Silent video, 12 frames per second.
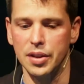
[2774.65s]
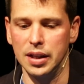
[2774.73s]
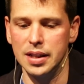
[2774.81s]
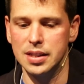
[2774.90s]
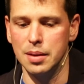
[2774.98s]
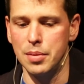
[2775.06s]
the
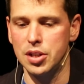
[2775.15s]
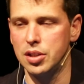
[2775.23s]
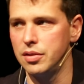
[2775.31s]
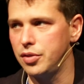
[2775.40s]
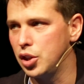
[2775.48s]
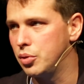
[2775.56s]
list
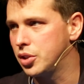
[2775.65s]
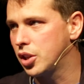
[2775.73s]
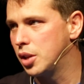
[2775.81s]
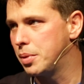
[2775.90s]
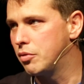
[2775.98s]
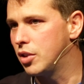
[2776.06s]
submission view is
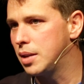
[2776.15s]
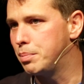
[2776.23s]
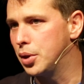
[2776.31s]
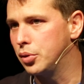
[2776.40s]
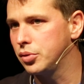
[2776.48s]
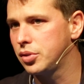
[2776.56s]
going to be
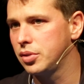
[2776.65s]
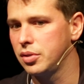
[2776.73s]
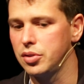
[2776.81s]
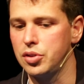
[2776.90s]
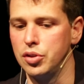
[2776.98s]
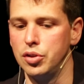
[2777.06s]
rebuilt
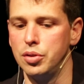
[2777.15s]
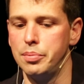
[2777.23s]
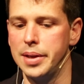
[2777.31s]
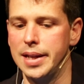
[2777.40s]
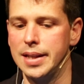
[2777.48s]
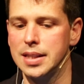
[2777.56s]
to
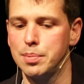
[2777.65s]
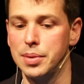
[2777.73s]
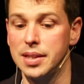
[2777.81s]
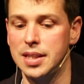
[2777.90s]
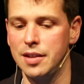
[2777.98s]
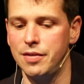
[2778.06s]
be
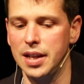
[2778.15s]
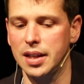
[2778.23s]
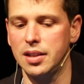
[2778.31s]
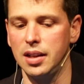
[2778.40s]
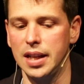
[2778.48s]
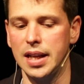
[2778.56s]

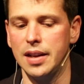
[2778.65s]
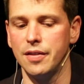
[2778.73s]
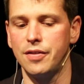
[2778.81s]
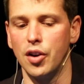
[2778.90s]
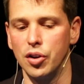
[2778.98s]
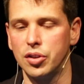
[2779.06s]
specifically
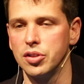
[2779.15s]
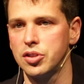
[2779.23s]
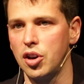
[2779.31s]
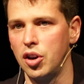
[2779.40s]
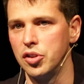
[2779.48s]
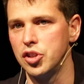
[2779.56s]

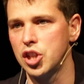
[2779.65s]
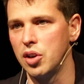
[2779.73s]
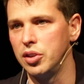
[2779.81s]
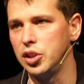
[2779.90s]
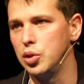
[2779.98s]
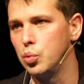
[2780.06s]
focused on
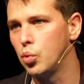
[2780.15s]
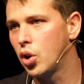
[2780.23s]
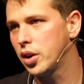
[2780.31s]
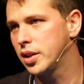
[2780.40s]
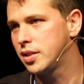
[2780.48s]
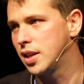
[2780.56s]
showing you
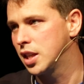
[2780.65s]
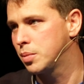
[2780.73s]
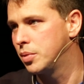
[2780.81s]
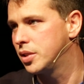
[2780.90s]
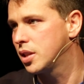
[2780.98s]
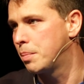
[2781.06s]
what
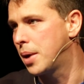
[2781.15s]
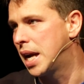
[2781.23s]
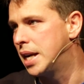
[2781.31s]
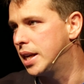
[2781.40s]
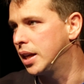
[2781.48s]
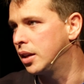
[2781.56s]
assessments are
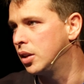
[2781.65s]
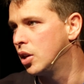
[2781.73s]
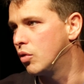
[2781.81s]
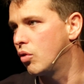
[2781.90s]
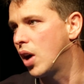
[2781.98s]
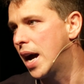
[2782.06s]
pending
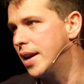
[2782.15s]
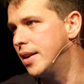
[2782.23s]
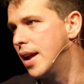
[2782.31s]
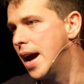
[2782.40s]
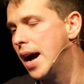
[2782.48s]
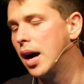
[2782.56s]
right
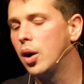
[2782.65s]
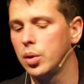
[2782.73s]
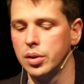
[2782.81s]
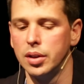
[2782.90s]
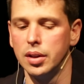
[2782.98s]
now.